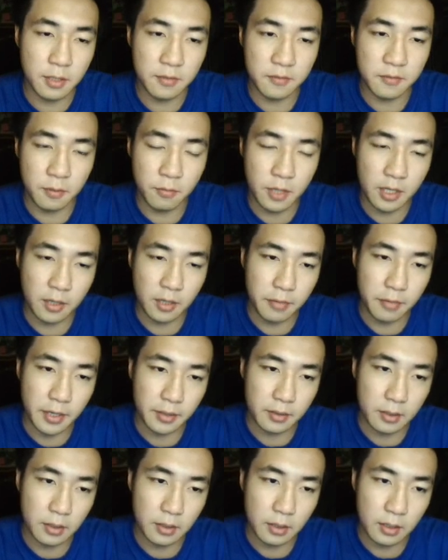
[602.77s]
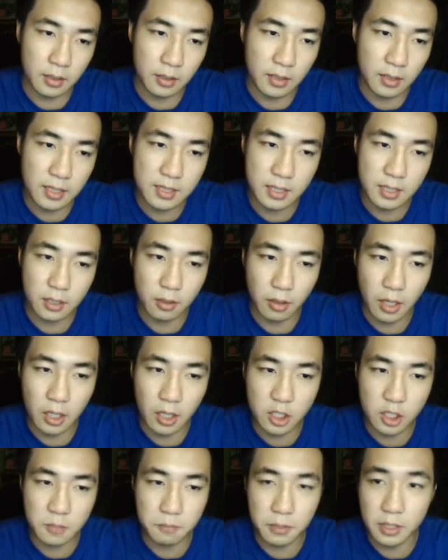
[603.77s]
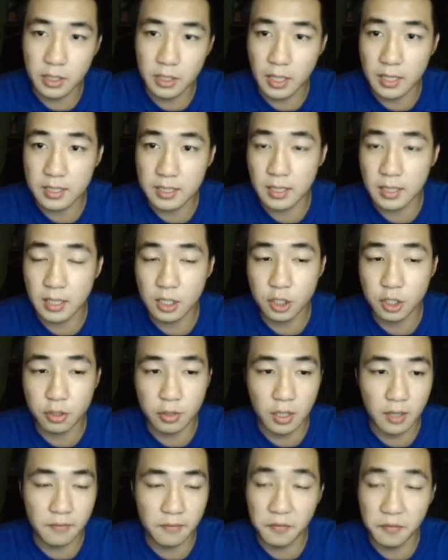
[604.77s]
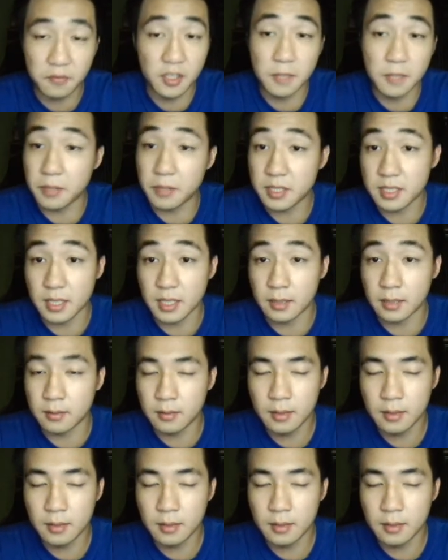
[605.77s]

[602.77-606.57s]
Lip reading: from what I read. Let's say your HP has an extra 50%